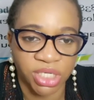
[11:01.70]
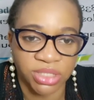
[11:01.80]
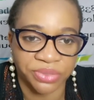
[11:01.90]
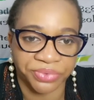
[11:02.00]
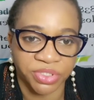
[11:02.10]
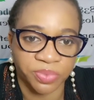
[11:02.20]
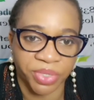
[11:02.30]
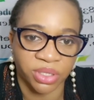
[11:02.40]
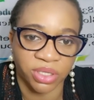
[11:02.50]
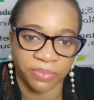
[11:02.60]
and
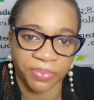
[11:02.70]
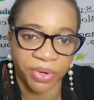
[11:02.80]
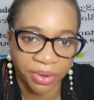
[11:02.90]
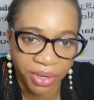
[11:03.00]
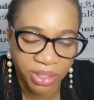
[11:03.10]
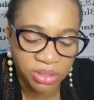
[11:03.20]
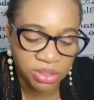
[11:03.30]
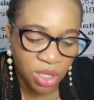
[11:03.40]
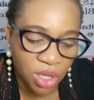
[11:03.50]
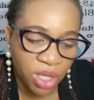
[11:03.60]
respect their parents,
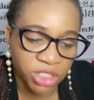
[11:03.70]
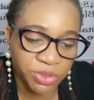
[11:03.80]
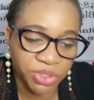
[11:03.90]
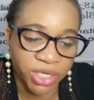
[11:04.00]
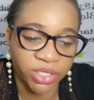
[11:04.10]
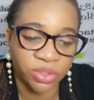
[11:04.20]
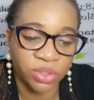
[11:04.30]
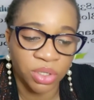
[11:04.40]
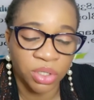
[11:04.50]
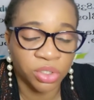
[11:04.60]
especially
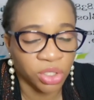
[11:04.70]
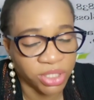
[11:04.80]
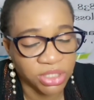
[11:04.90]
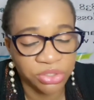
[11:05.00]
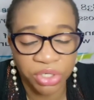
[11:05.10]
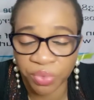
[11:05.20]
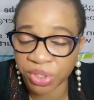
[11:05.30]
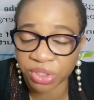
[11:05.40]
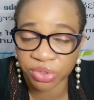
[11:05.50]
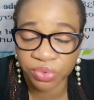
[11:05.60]
not necessarily when
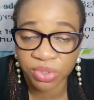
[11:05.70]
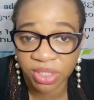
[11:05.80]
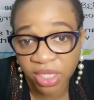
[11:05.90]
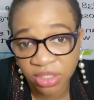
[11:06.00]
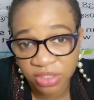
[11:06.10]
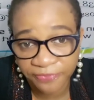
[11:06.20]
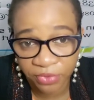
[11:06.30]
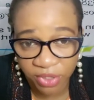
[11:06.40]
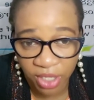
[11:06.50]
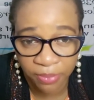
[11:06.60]
they do things for
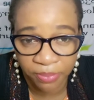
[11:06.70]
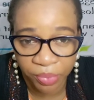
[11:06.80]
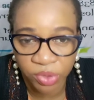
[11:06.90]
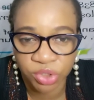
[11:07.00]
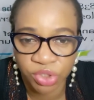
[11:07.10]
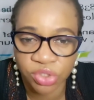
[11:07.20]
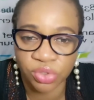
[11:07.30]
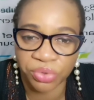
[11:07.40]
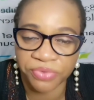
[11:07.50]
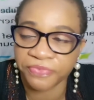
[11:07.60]
them, but just
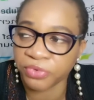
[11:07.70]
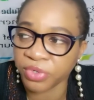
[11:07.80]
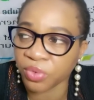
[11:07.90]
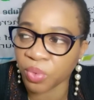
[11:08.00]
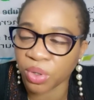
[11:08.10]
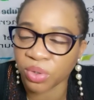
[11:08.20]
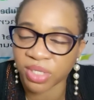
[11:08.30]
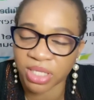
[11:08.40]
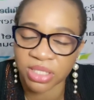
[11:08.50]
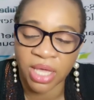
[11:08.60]
knowing fully well
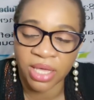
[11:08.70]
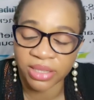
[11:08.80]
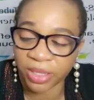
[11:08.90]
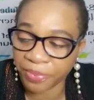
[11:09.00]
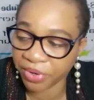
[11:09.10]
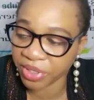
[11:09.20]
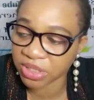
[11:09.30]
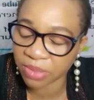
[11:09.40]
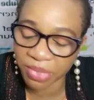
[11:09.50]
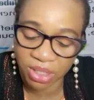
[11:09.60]
that their parents
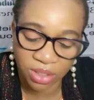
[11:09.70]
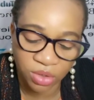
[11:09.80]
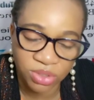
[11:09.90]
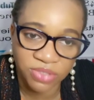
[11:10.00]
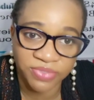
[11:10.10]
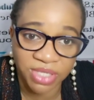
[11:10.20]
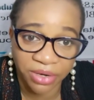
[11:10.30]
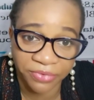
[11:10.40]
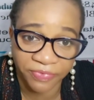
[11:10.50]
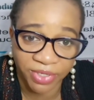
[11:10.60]
are making lots of
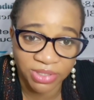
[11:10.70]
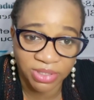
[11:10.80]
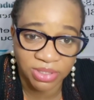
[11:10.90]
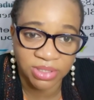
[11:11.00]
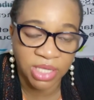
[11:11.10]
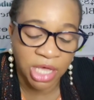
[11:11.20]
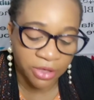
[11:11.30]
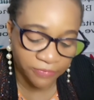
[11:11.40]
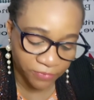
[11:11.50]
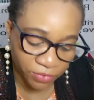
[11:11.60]
sacrifices
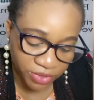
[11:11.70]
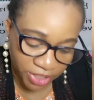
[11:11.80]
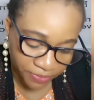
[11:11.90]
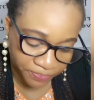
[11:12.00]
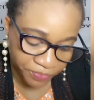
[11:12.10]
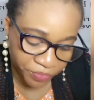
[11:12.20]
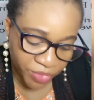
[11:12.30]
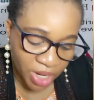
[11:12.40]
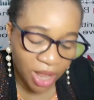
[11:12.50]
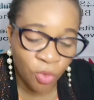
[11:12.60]
for them.
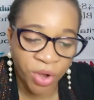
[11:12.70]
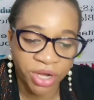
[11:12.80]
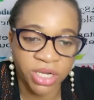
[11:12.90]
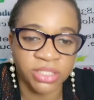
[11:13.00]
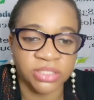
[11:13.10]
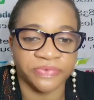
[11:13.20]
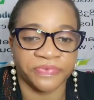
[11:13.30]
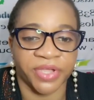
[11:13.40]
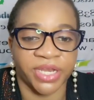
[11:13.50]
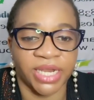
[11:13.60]
Awareness of
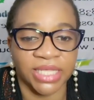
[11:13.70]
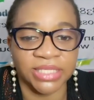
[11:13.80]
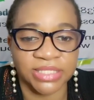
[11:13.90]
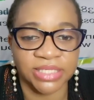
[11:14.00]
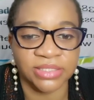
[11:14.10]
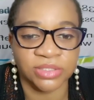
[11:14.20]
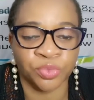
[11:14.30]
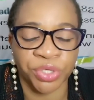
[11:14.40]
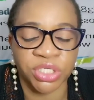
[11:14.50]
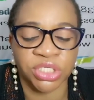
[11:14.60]
finances,
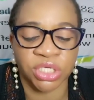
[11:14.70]
which